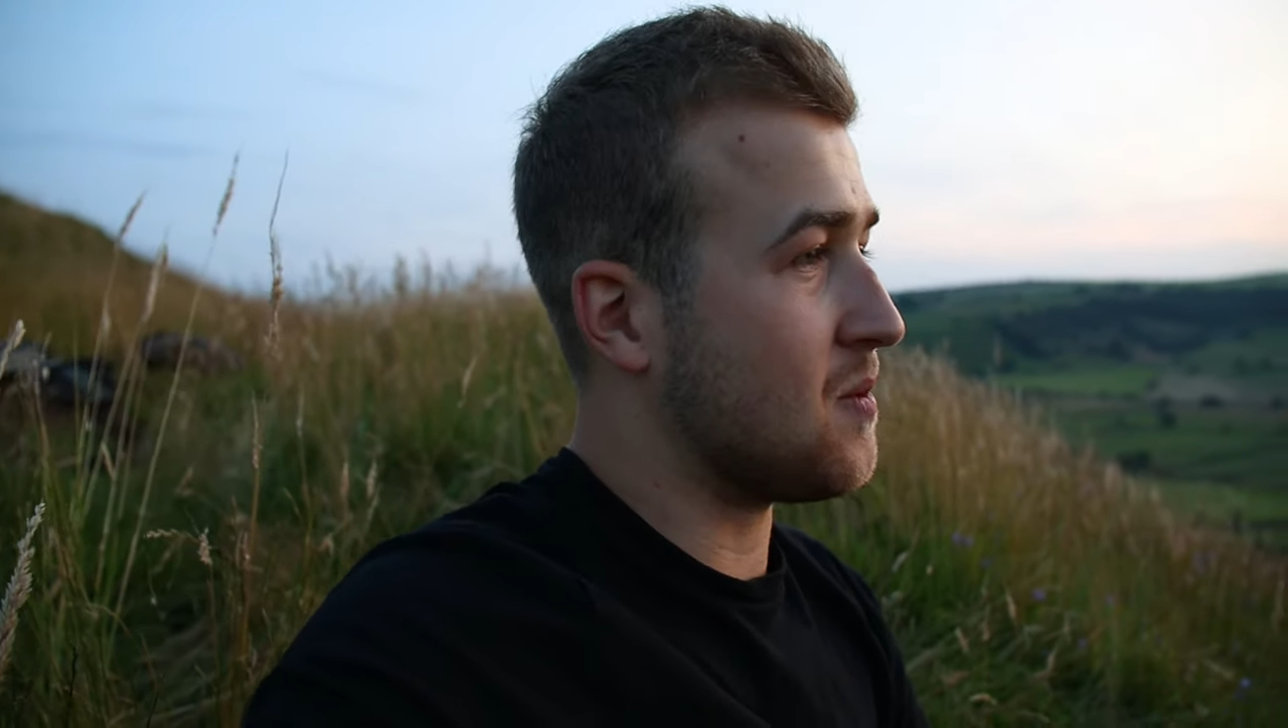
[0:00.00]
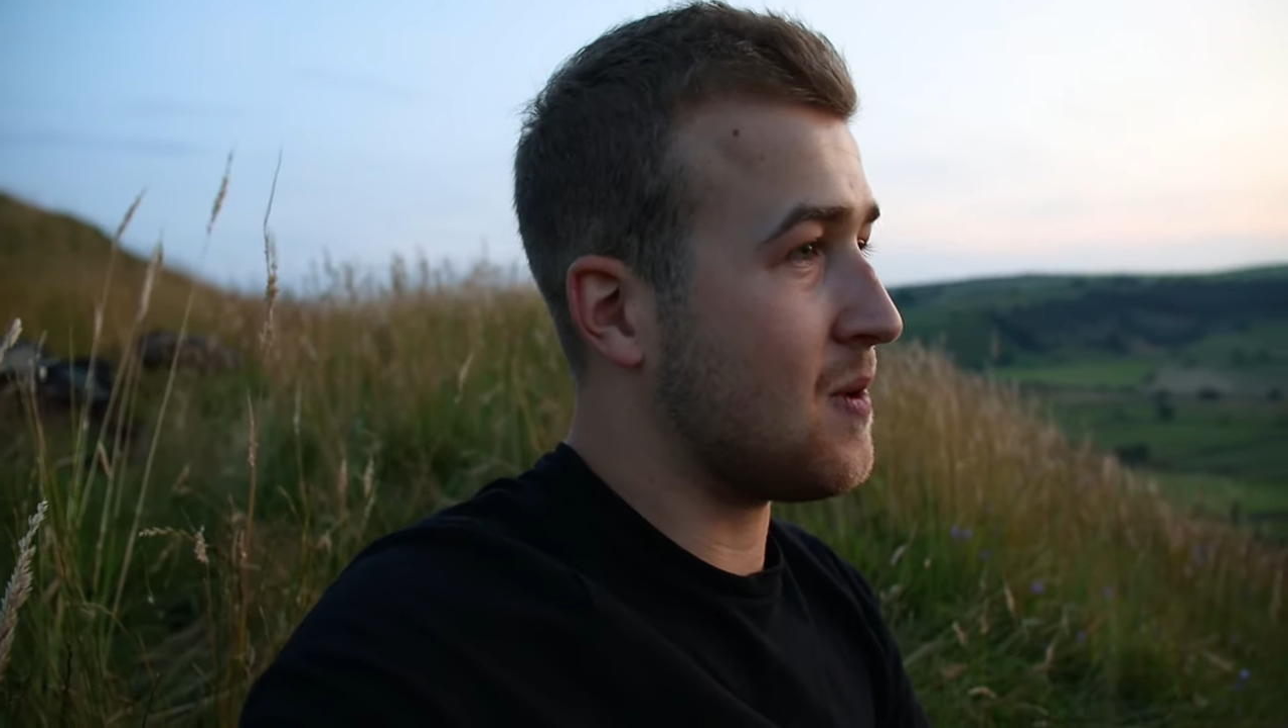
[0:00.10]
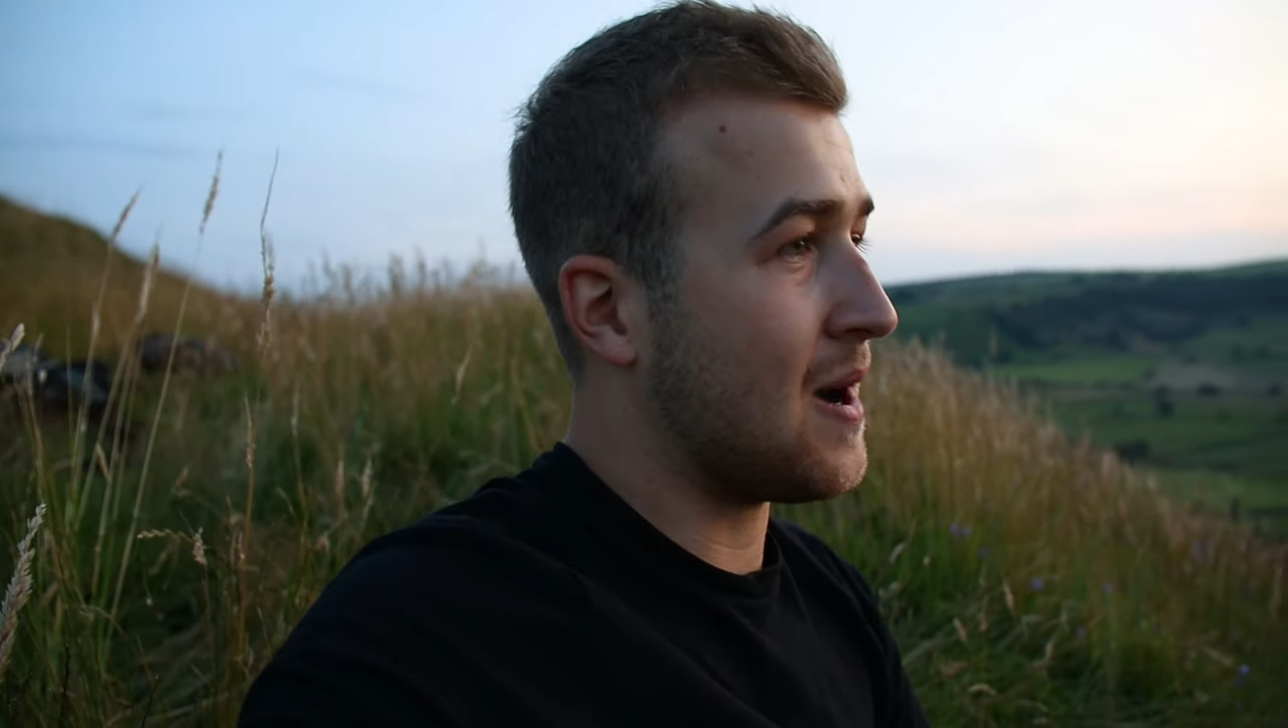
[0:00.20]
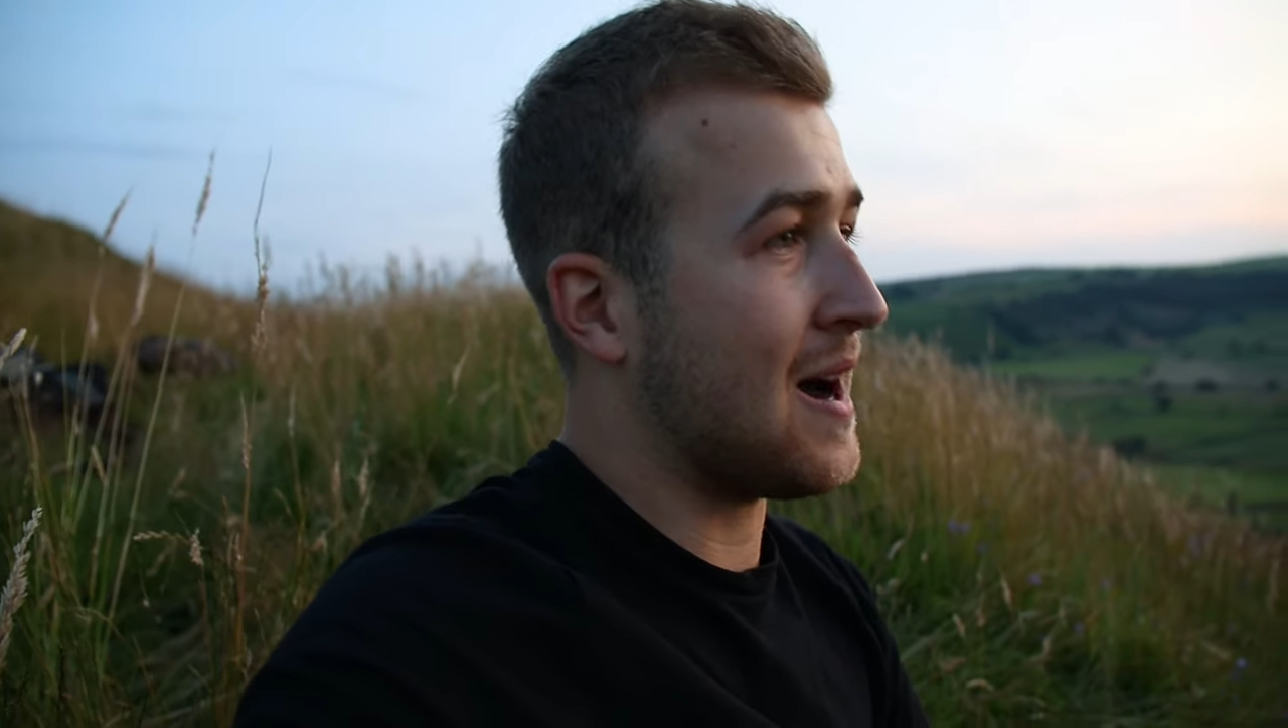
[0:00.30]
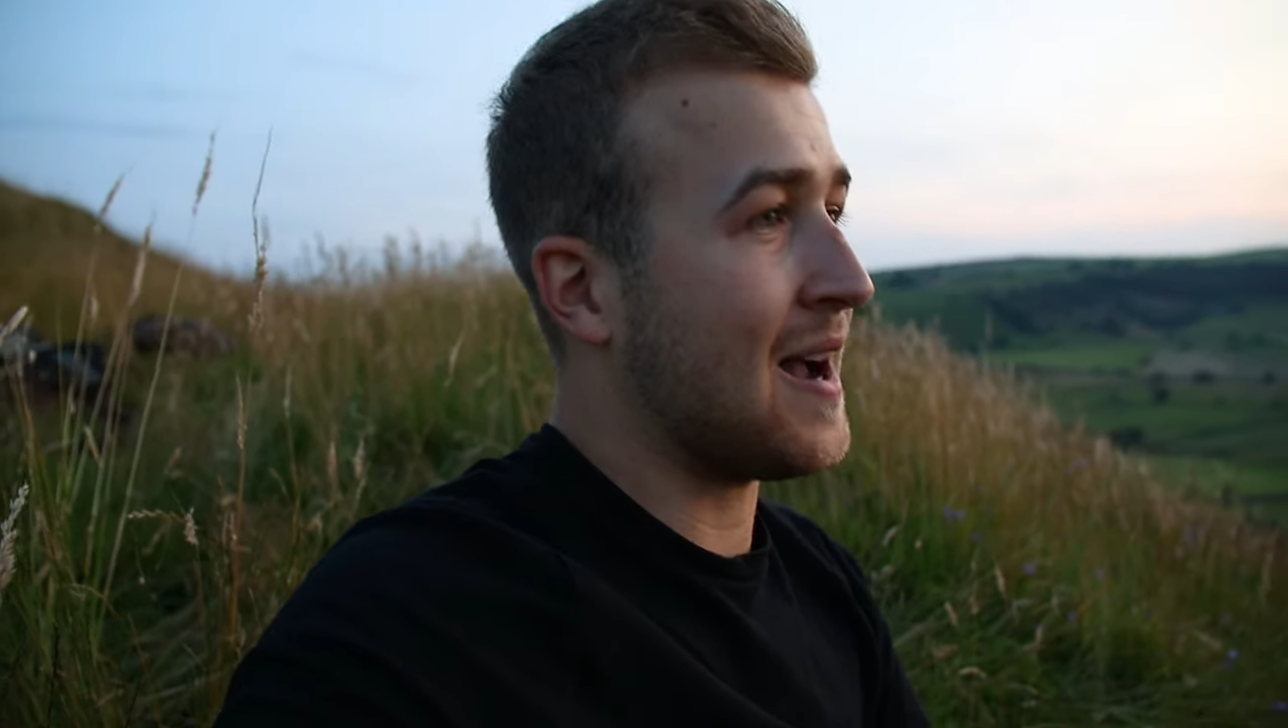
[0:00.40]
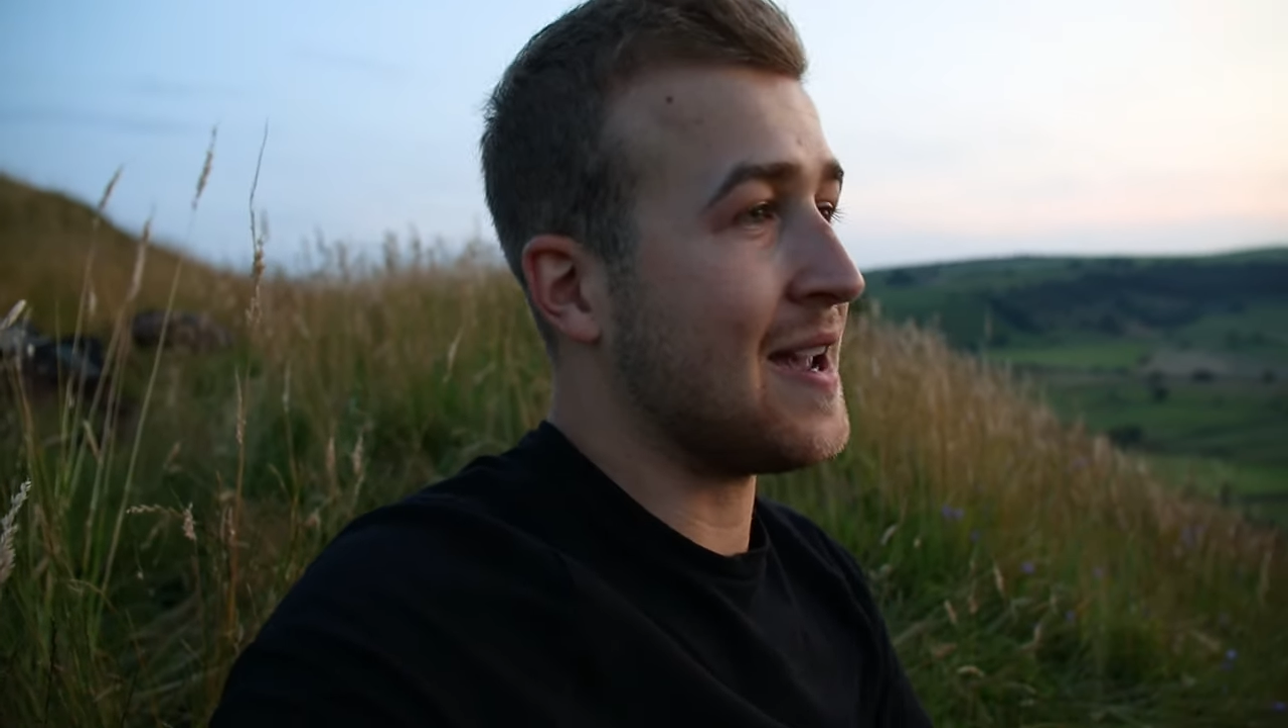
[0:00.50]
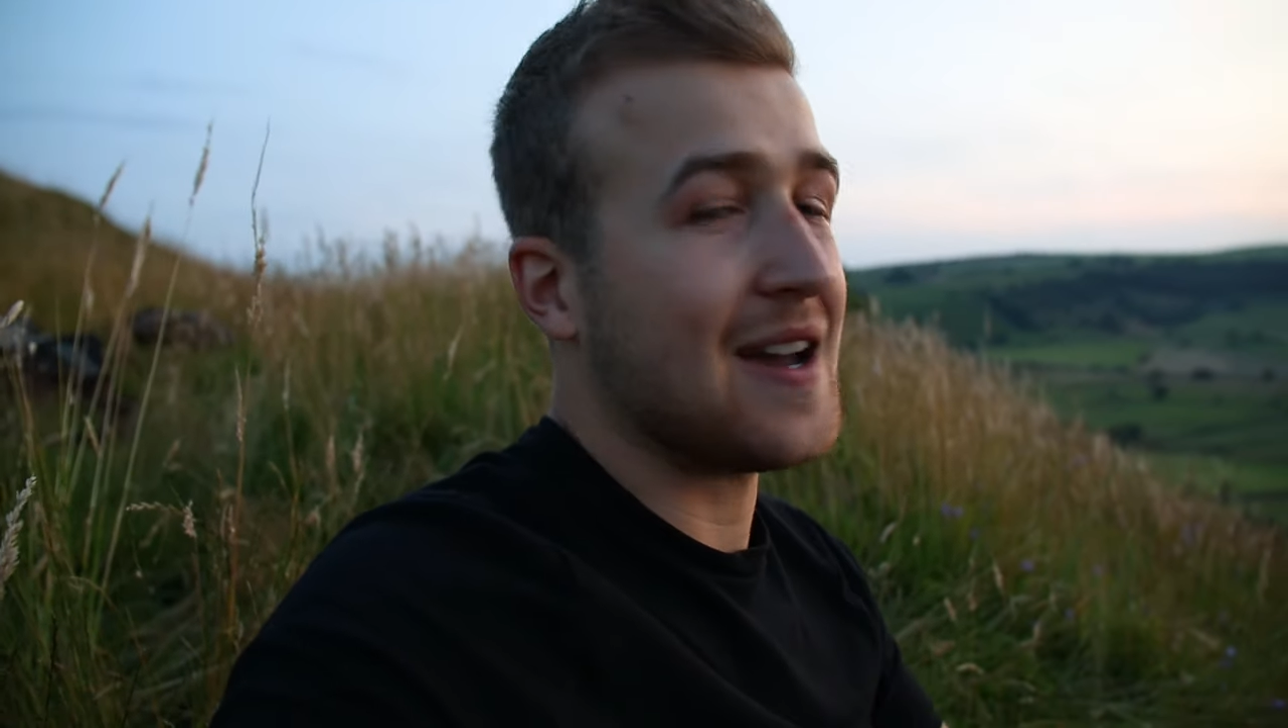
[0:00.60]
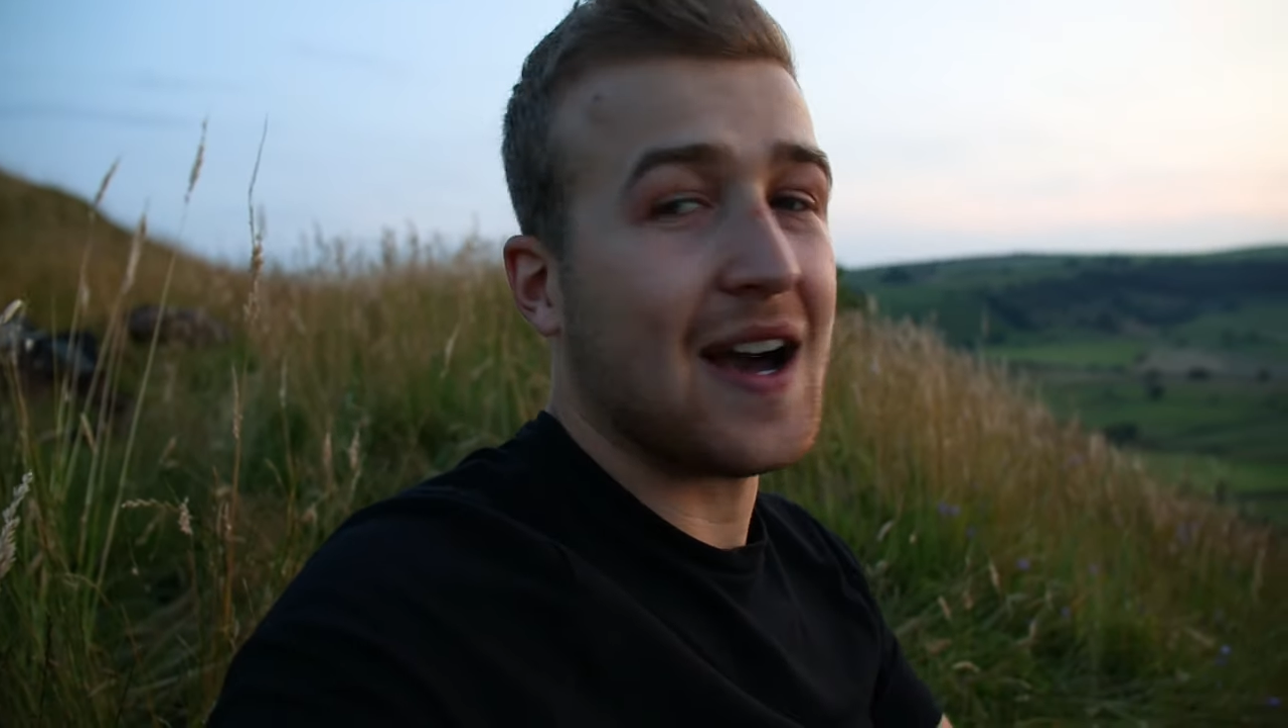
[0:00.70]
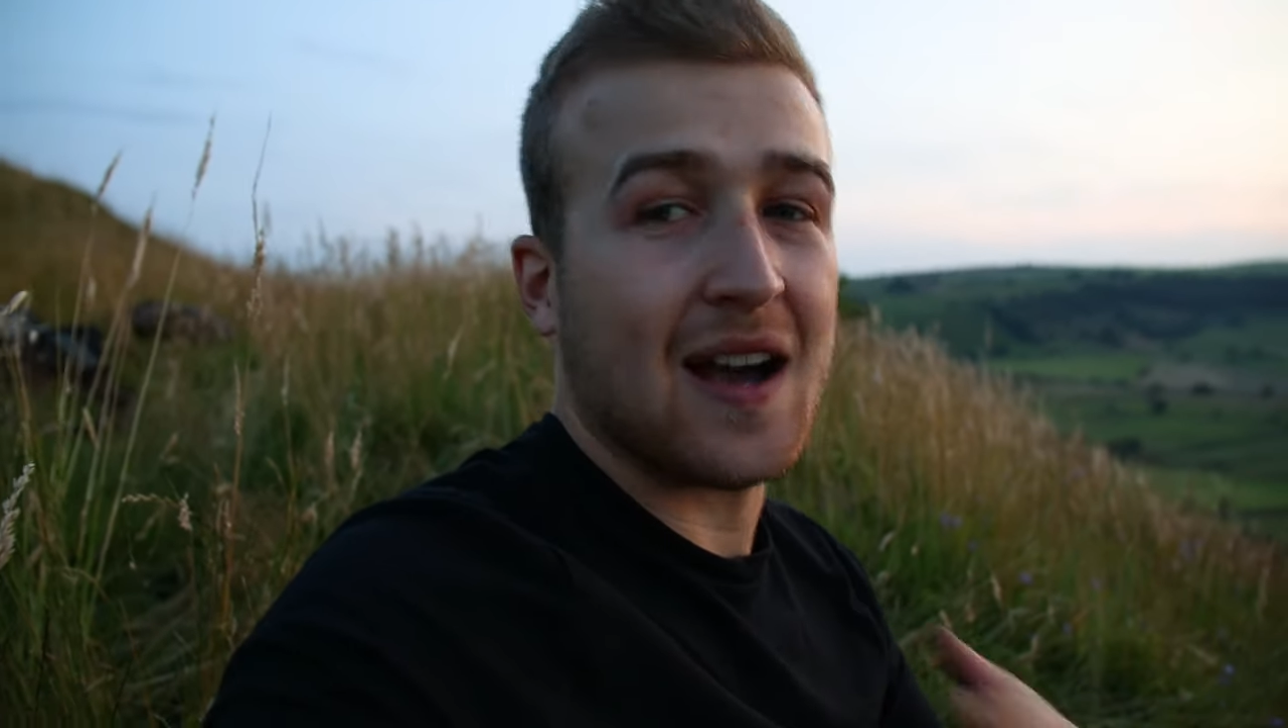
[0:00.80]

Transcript: why